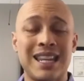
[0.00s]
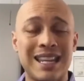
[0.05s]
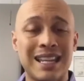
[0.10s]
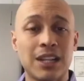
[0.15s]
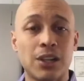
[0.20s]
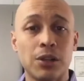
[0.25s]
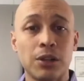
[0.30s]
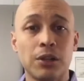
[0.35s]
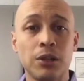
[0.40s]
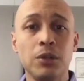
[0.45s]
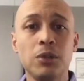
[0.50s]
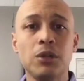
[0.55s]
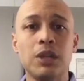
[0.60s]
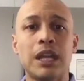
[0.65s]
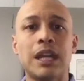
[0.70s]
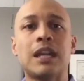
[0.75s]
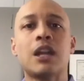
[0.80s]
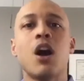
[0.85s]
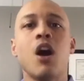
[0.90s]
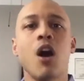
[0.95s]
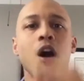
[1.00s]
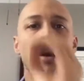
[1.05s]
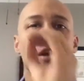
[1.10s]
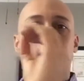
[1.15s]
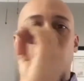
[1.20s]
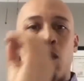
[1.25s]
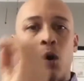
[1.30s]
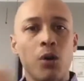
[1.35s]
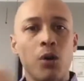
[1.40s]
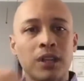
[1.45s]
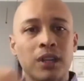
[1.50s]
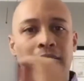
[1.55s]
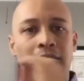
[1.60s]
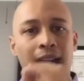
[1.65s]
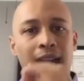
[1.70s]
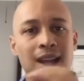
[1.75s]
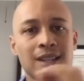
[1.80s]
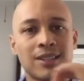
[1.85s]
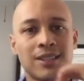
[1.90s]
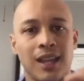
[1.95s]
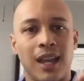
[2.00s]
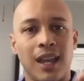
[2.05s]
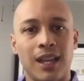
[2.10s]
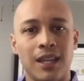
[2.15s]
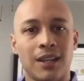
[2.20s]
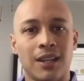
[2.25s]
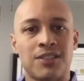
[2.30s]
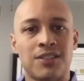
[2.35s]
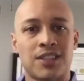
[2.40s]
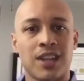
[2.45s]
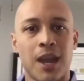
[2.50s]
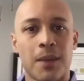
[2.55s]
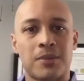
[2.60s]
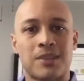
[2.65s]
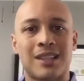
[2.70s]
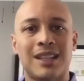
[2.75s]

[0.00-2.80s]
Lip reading: including the whole cascade of steps